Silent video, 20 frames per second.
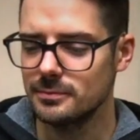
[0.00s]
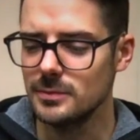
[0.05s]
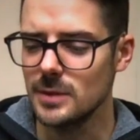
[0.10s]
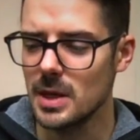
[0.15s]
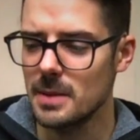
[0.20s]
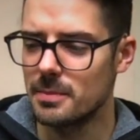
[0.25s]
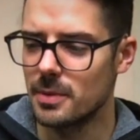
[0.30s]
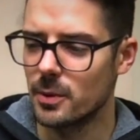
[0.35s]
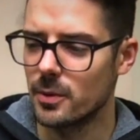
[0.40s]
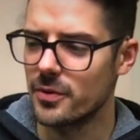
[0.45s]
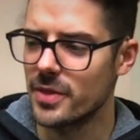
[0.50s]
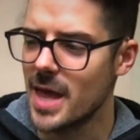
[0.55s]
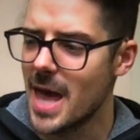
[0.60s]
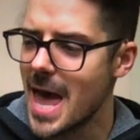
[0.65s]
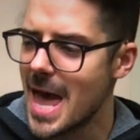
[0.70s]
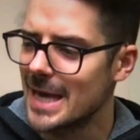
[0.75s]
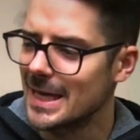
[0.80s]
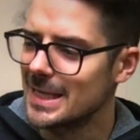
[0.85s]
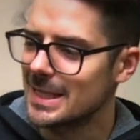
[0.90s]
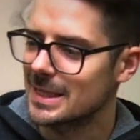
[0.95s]
But with
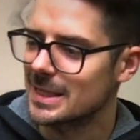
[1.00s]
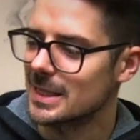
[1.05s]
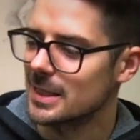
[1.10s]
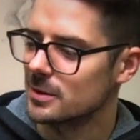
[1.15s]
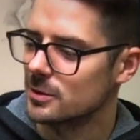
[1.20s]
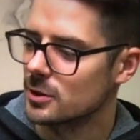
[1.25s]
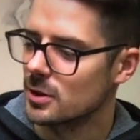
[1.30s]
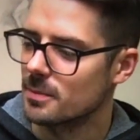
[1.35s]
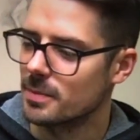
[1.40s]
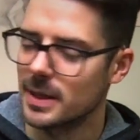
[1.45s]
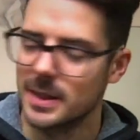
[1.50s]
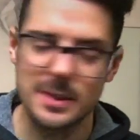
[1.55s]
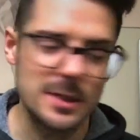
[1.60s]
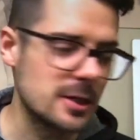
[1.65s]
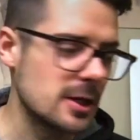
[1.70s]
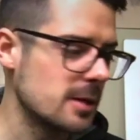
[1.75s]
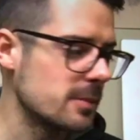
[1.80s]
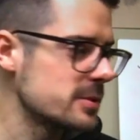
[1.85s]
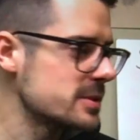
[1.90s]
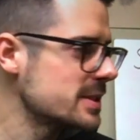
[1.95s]
anything, you can paint on
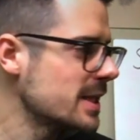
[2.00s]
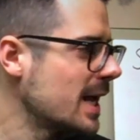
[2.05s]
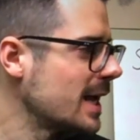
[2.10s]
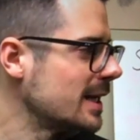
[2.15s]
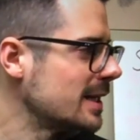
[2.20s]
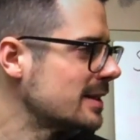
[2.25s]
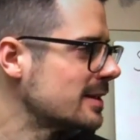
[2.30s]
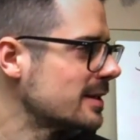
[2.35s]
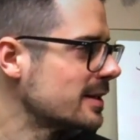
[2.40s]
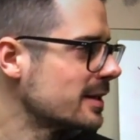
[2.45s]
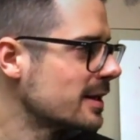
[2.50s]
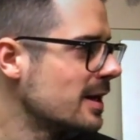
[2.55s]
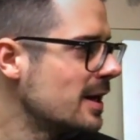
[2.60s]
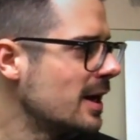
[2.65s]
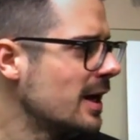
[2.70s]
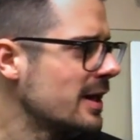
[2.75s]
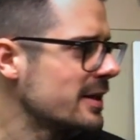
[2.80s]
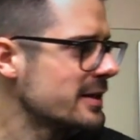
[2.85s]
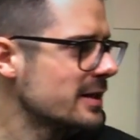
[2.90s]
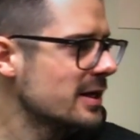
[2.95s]
almost anything.
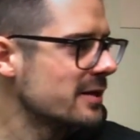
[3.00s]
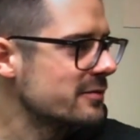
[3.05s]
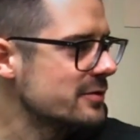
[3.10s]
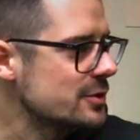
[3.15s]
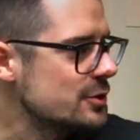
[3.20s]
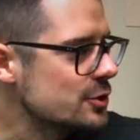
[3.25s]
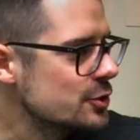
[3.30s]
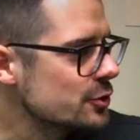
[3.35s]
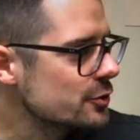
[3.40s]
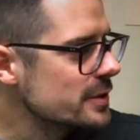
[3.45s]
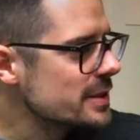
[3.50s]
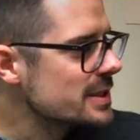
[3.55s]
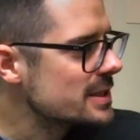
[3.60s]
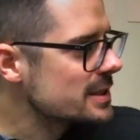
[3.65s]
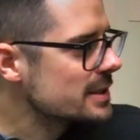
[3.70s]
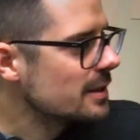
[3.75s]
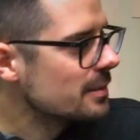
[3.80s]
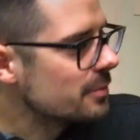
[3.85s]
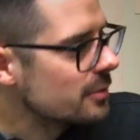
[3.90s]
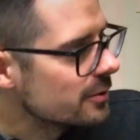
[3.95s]
I think I have a tree
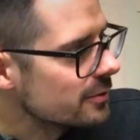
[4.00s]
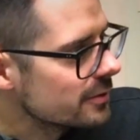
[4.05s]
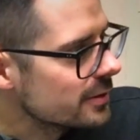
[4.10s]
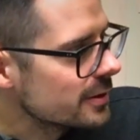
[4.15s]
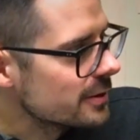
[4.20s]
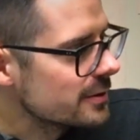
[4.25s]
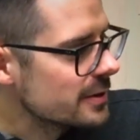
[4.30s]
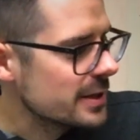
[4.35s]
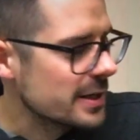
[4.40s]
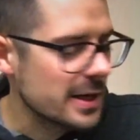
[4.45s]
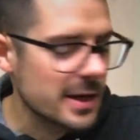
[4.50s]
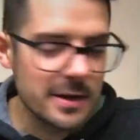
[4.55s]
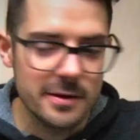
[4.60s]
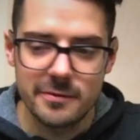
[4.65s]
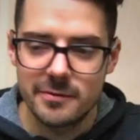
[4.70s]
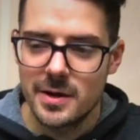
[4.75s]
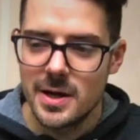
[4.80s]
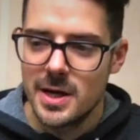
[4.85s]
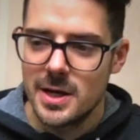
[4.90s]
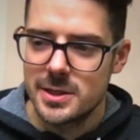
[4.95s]
stump over there that I have
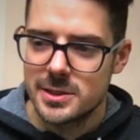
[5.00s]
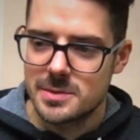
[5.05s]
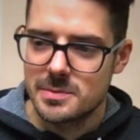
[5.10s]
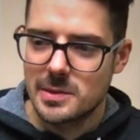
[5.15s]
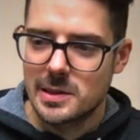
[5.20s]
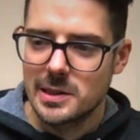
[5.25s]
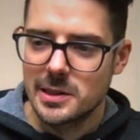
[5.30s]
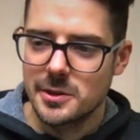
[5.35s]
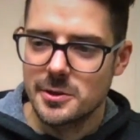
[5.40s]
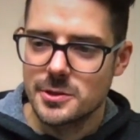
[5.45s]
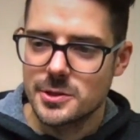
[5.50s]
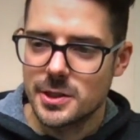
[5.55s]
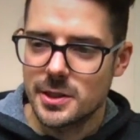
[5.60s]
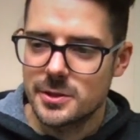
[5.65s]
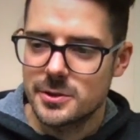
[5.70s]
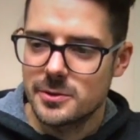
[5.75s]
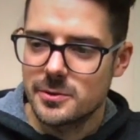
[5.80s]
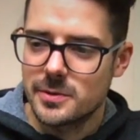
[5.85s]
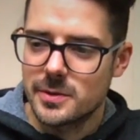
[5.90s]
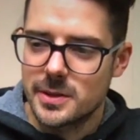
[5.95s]
some clear
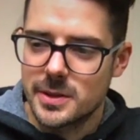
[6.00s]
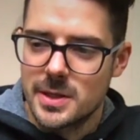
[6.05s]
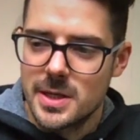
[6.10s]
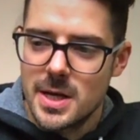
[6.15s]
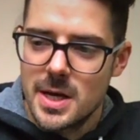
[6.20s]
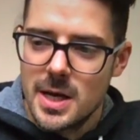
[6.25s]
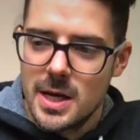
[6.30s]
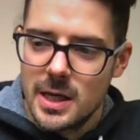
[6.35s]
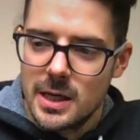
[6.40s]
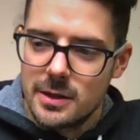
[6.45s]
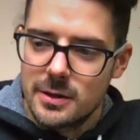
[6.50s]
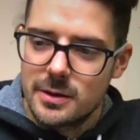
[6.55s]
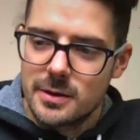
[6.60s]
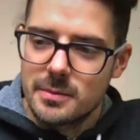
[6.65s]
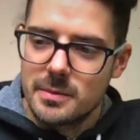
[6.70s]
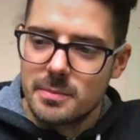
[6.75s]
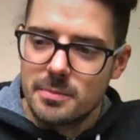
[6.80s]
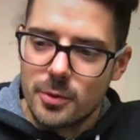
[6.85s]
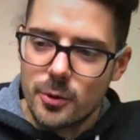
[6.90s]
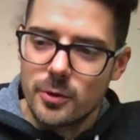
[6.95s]
gesso on. The
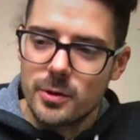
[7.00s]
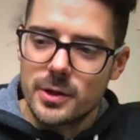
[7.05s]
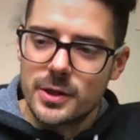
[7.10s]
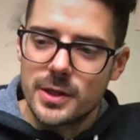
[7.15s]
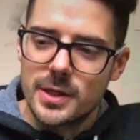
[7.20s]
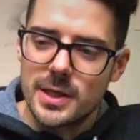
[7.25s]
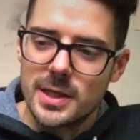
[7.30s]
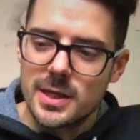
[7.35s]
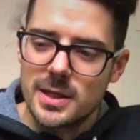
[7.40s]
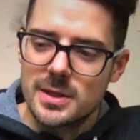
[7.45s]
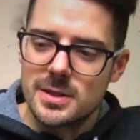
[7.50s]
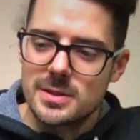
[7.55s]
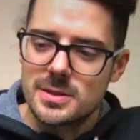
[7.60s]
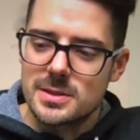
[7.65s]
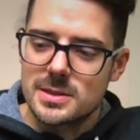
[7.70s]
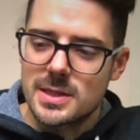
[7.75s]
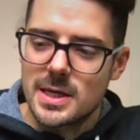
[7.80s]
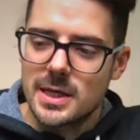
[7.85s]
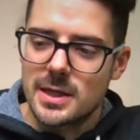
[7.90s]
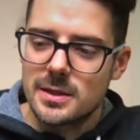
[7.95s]
important thing is
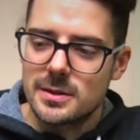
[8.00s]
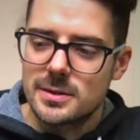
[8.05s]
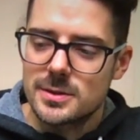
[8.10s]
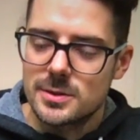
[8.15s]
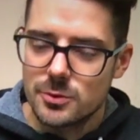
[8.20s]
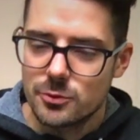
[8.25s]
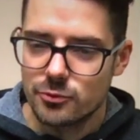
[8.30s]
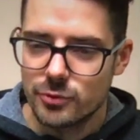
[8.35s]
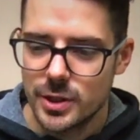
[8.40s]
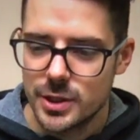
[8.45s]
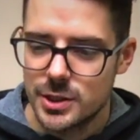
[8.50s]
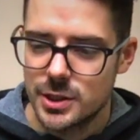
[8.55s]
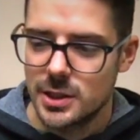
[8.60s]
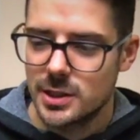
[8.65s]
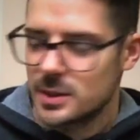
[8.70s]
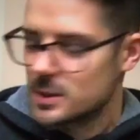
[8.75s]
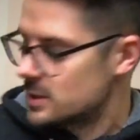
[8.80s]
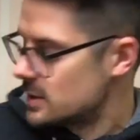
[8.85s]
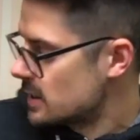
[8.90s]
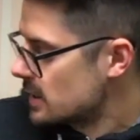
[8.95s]
that it's rigid.
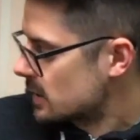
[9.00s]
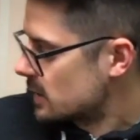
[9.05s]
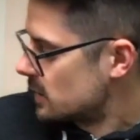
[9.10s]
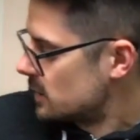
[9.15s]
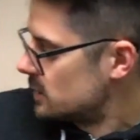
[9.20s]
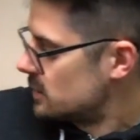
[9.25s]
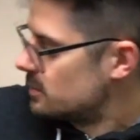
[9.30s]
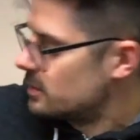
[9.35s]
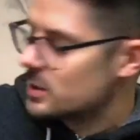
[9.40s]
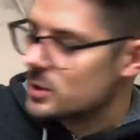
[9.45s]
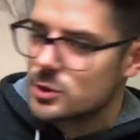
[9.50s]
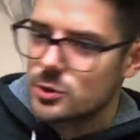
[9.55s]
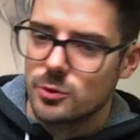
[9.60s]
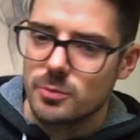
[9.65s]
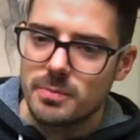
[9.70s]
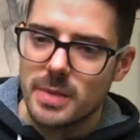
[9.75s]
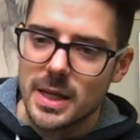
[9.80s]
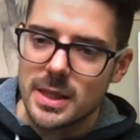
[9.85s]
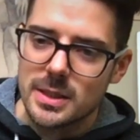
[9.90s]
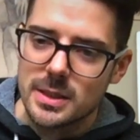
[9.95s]
It's not going to be too
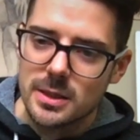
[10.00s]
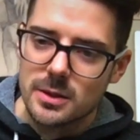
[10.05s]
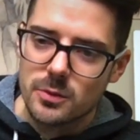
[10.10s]
bendy